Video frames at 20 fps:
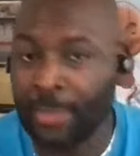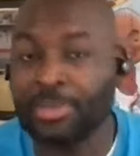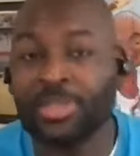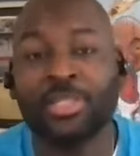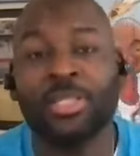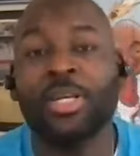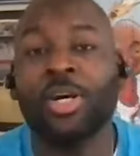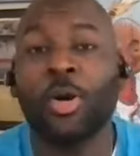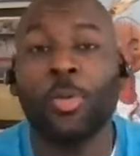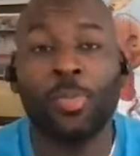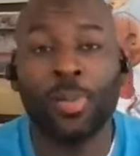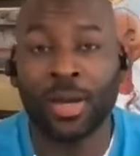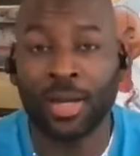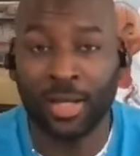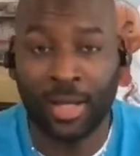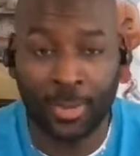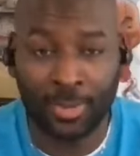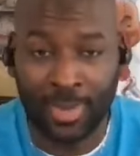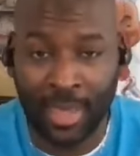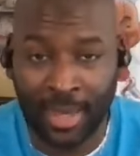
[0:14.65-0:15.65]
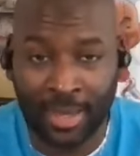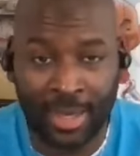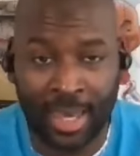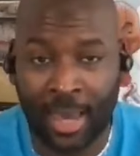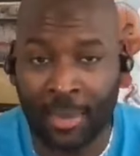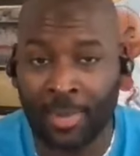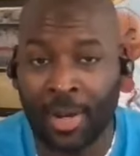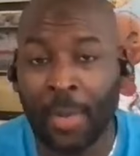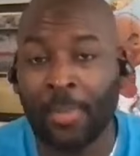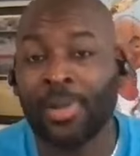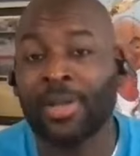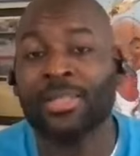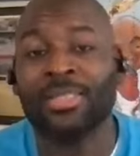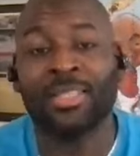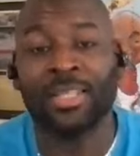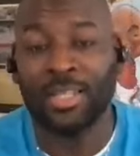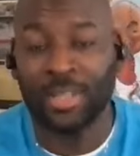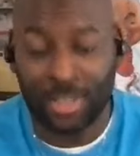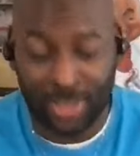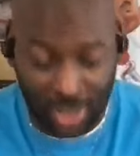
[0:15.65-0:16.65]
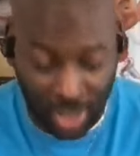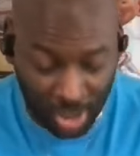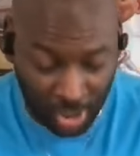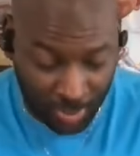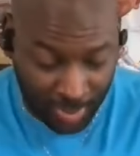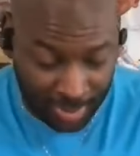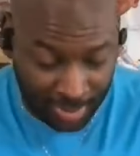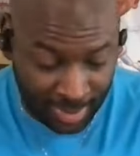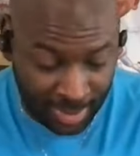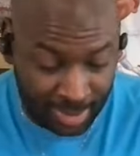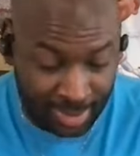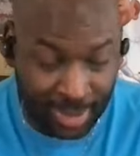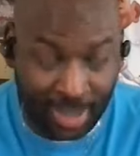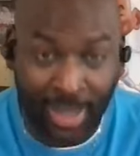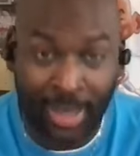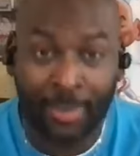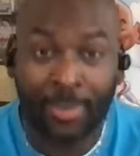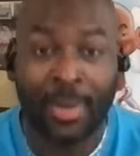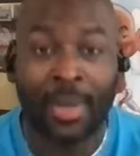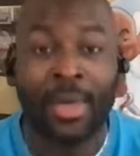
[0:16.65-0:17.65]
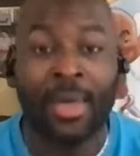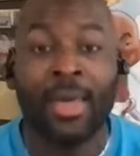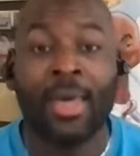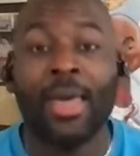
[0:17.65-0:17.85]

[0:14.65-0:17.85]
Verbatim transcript: I'm still bringing up that game, and I'm going to continue to talk about that game.